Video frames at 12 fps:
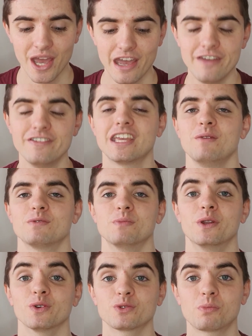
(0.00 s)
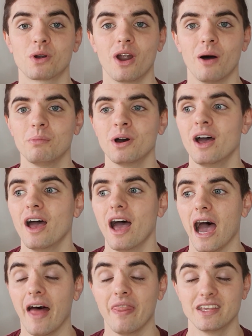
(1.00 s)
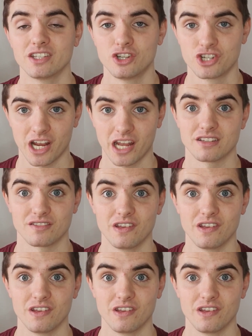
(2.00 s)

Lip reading: If he keeps Middlesbrough up and there's a chance